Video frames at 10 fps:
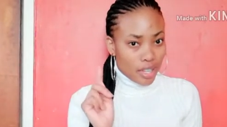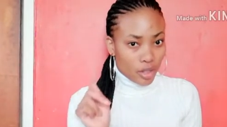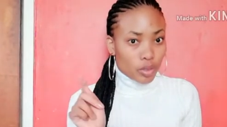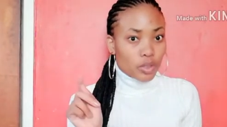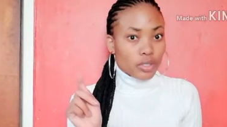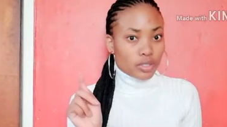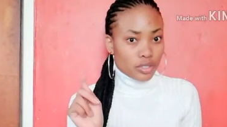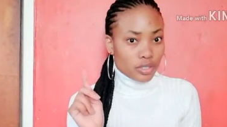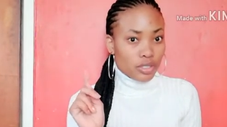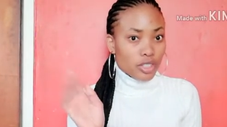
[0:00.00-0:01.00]
it will,
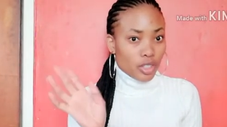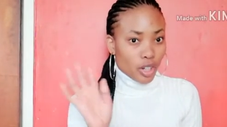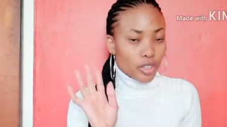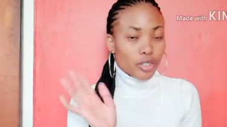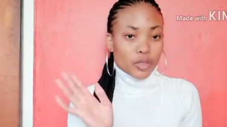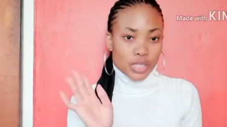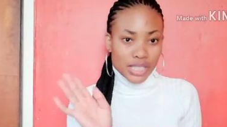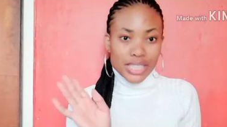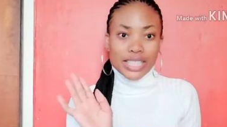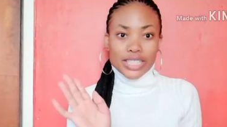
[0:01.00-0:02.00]
you know, you'll
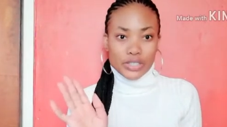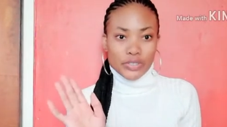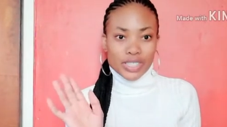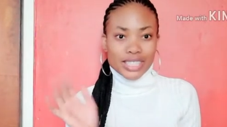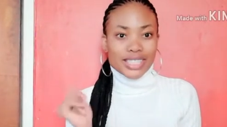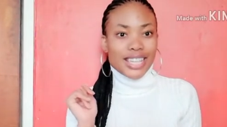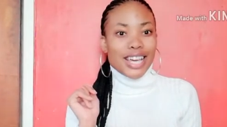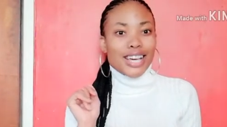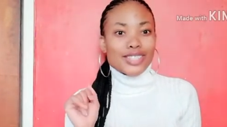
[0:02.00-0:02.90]
see the difference.